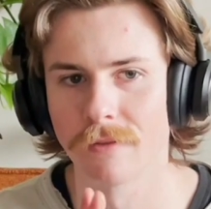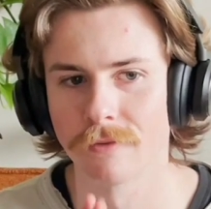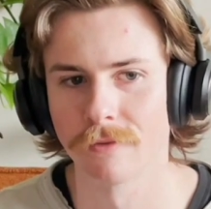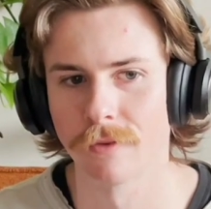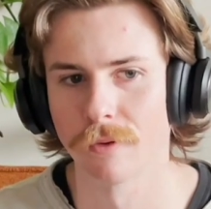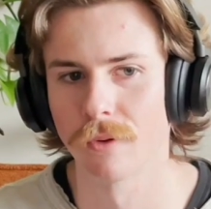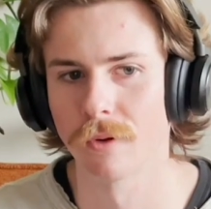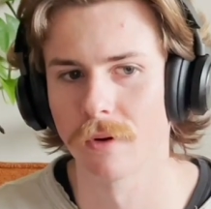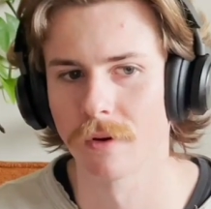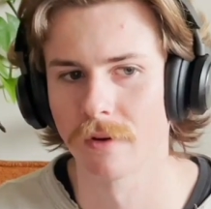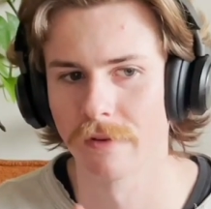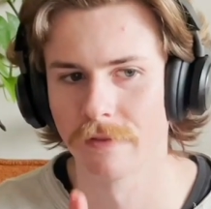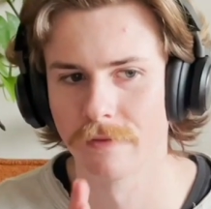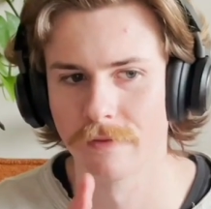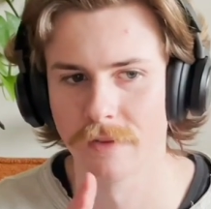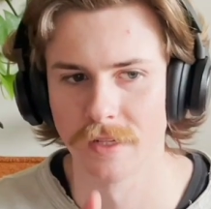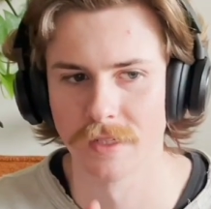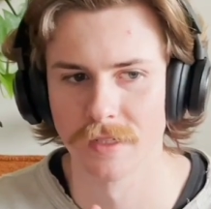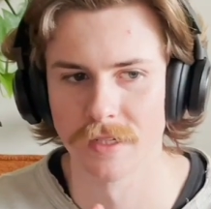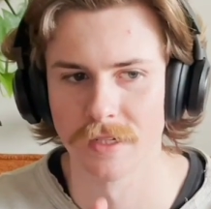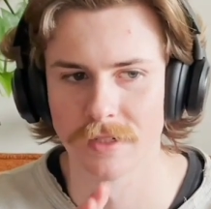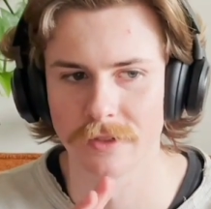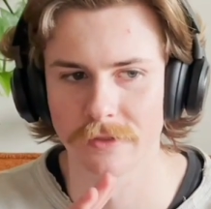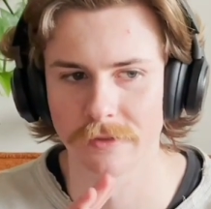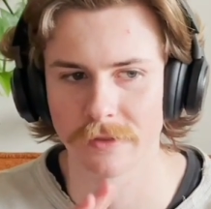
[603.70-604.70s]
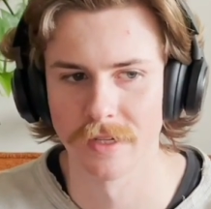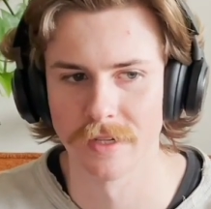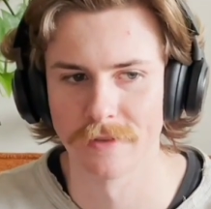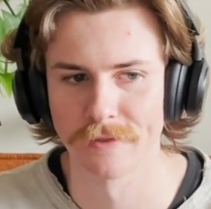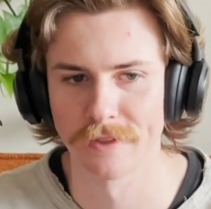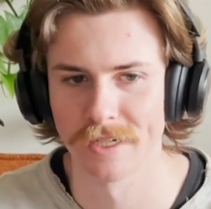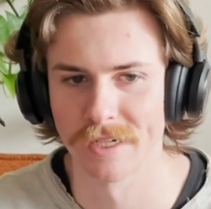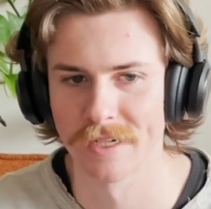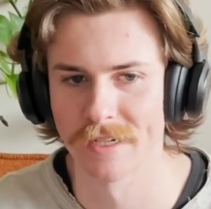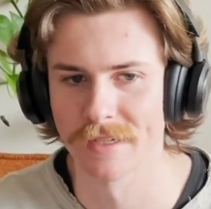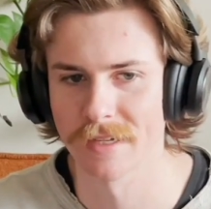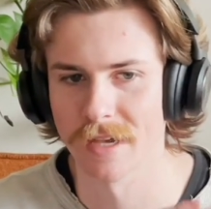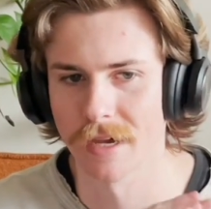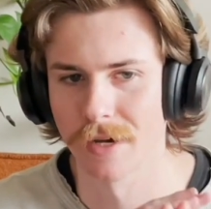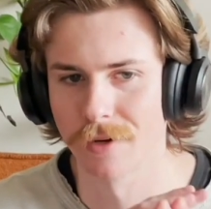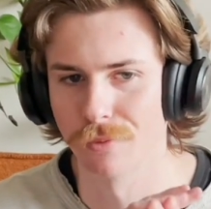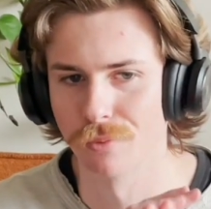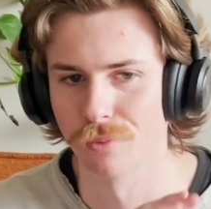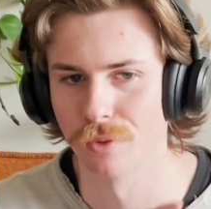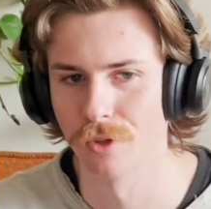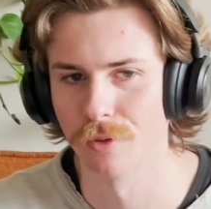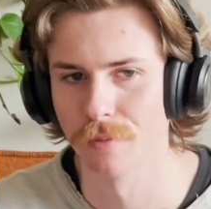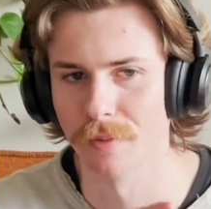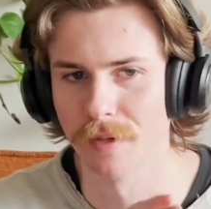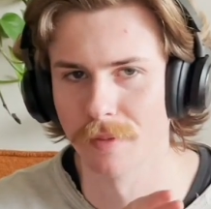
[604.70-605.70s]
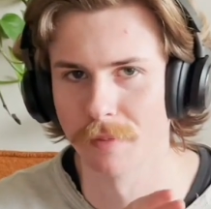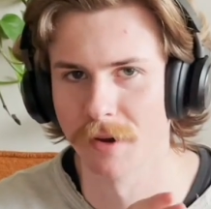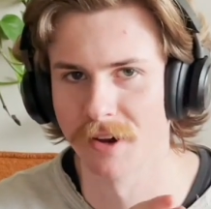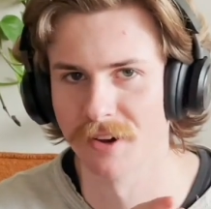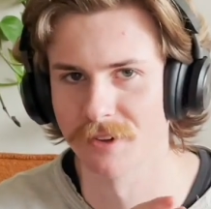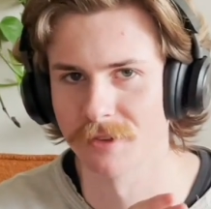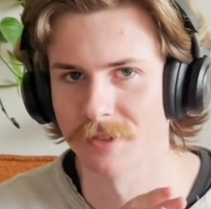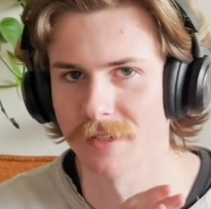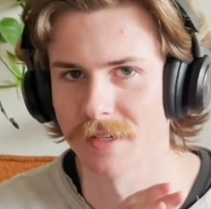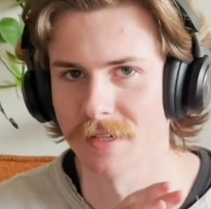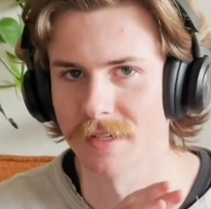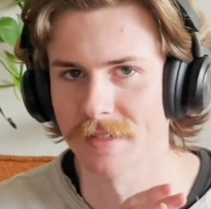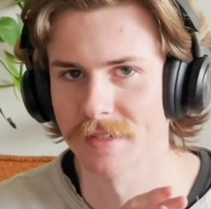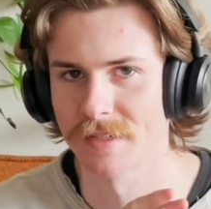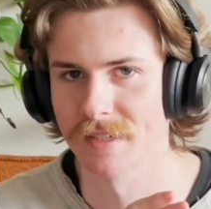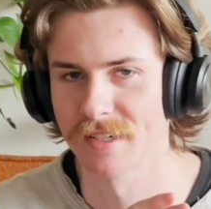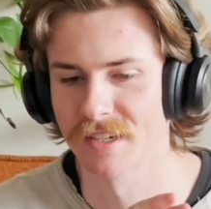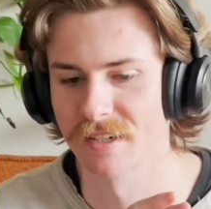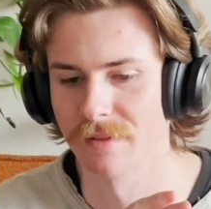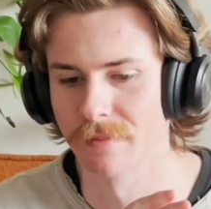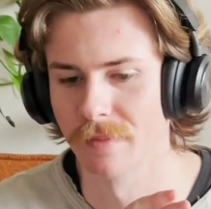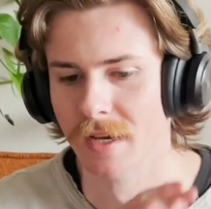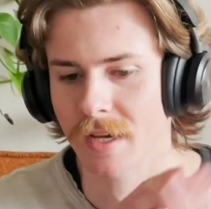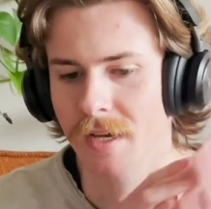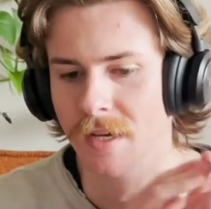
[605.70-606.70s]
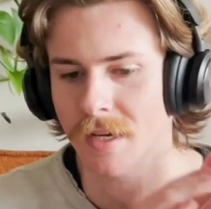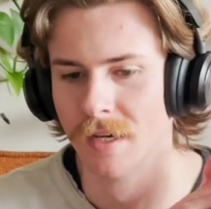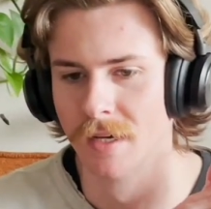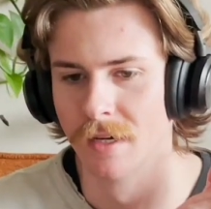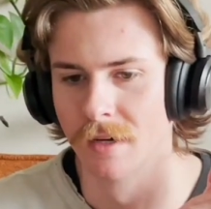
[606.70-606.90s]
for vintage Levi's, I will be posting some